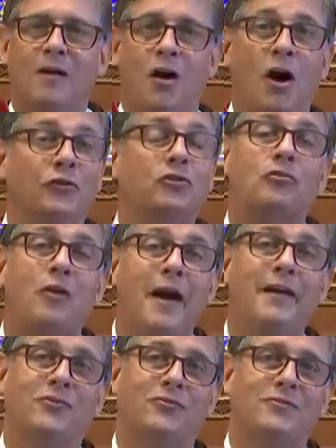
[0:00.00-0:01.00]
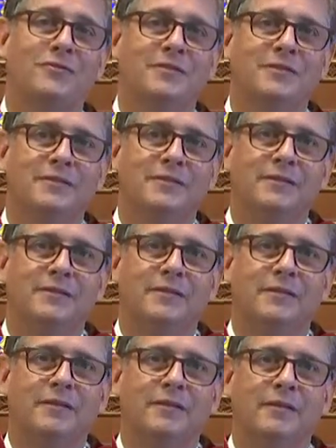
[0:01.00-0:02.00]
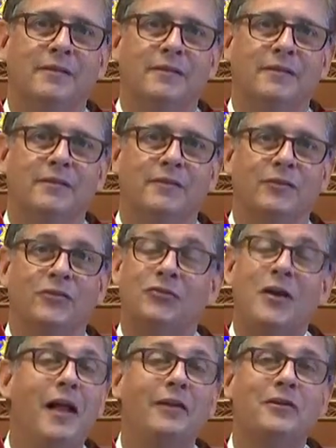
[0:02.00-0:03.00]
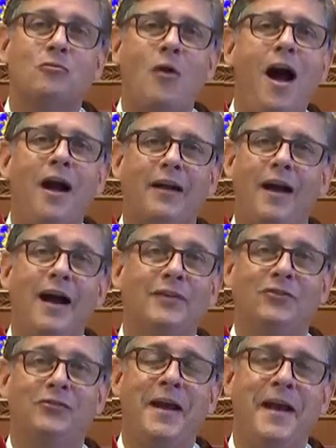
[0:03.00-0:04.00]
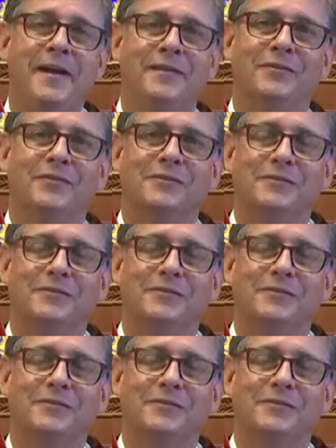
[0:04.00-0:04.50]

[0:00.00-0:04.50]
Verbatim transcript: on Christ, the solid rock I stand.